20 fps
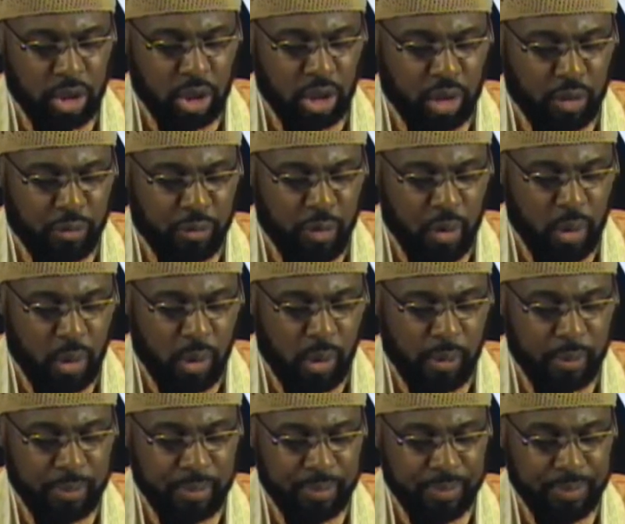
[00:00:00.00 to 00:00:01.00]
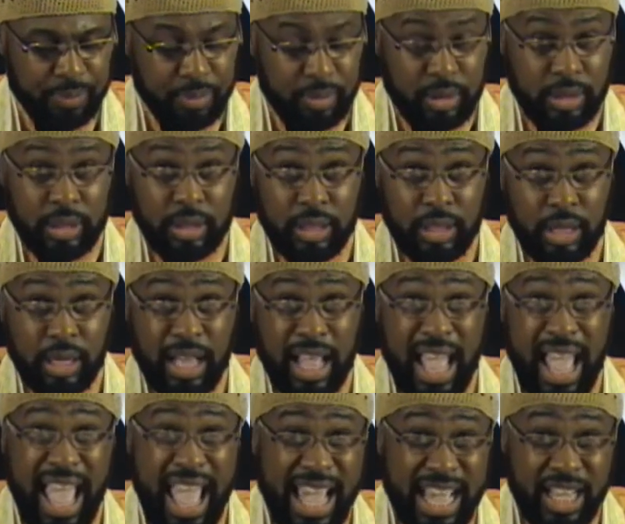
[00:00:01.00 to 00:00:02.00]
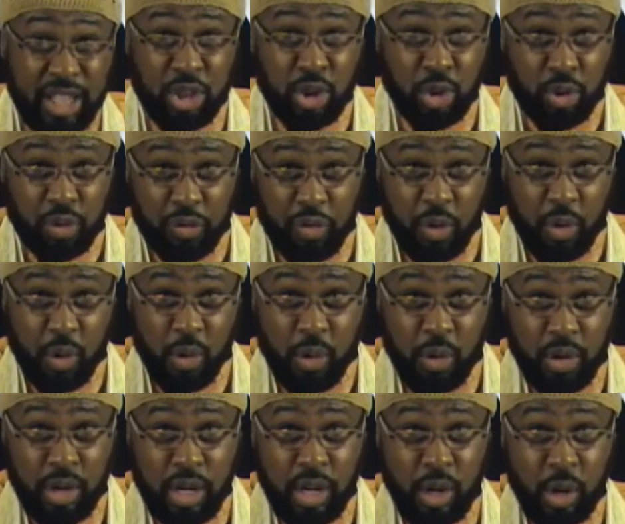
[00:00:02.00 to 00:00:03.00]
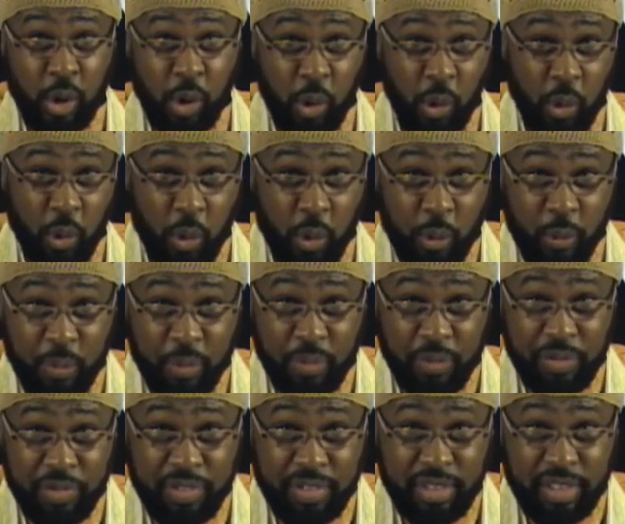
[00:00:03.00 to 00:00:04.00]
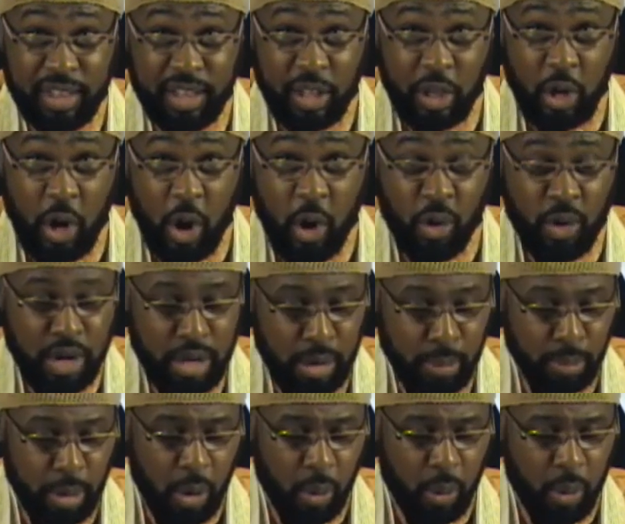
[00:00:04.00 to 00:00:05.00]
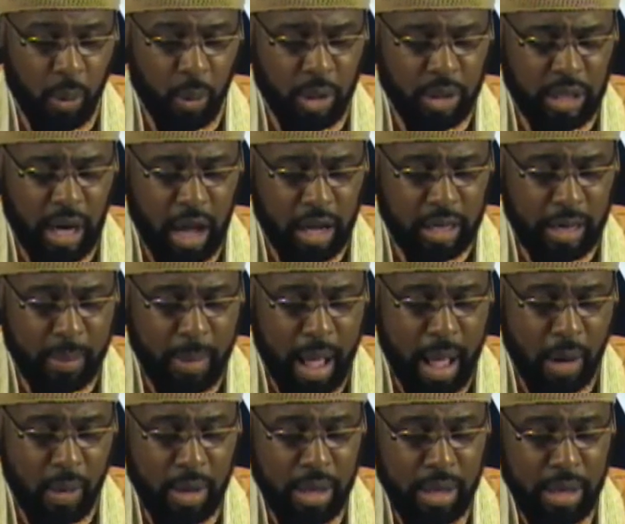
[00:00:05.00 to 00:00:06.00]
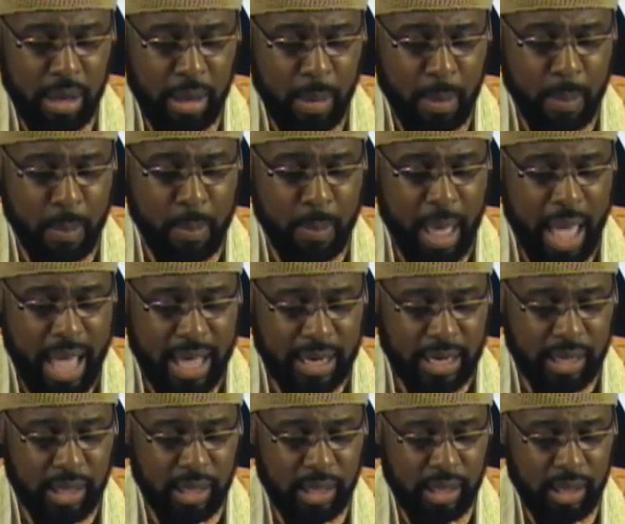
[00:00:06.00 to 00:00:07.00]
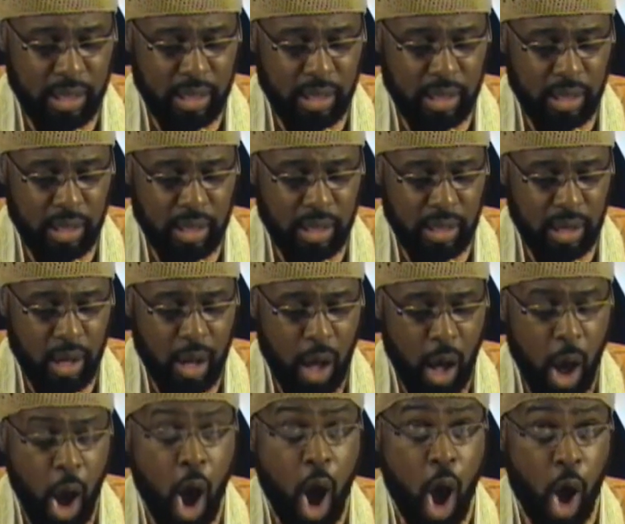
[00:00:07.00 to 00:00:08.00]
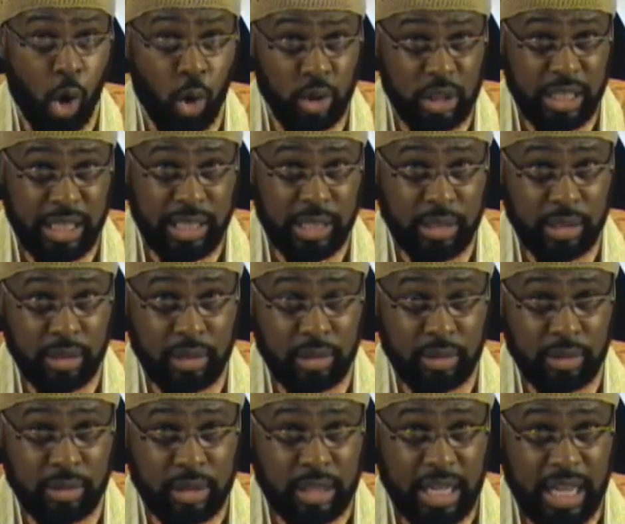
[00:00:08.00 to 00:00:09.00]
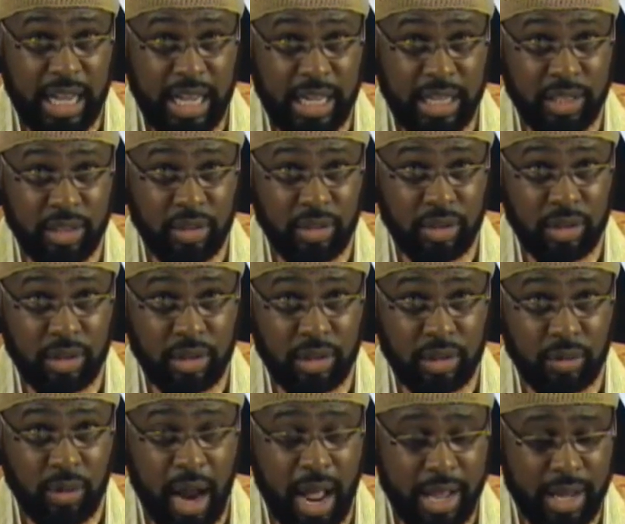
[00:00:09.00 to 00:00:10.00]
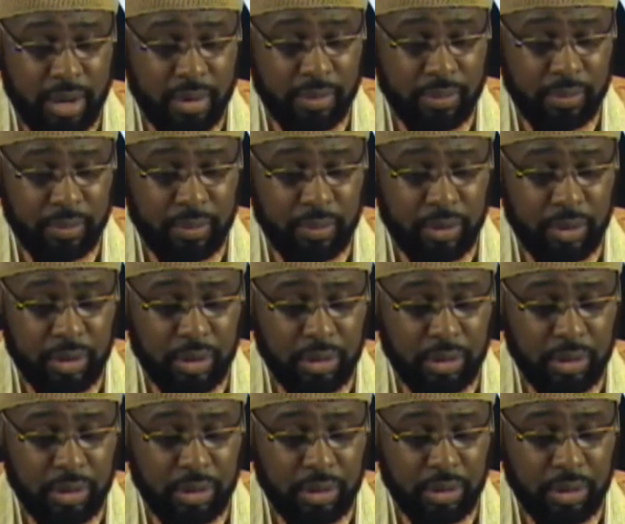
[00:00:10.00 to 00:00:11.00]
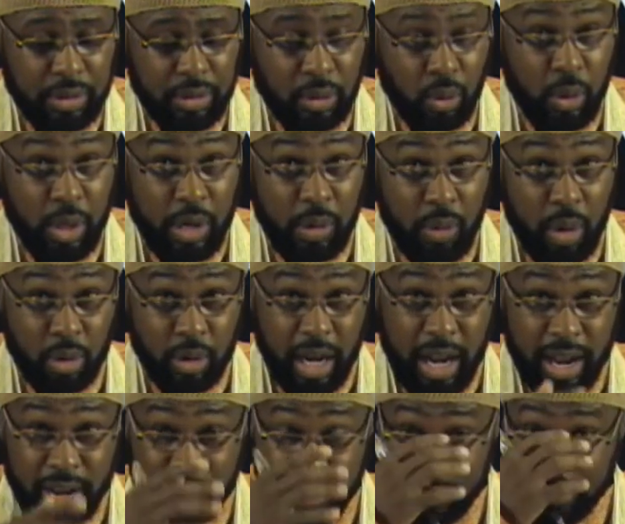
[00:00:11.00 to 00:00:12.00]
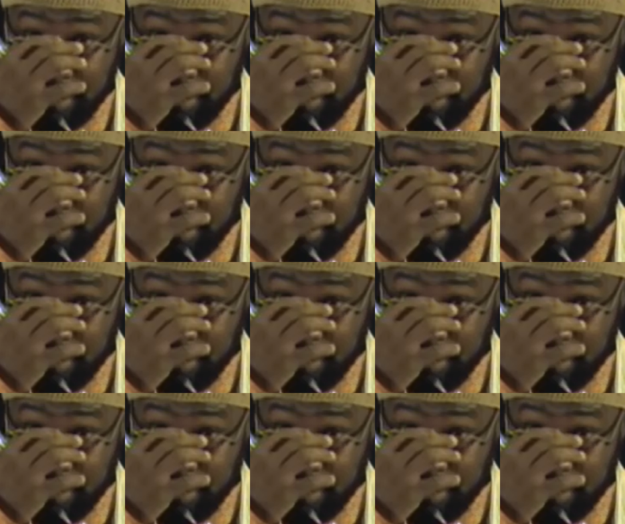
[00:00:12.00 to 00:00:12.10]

to the full. Angels' food. You know, but we're talking about manna, holy things, right? We didn't want that.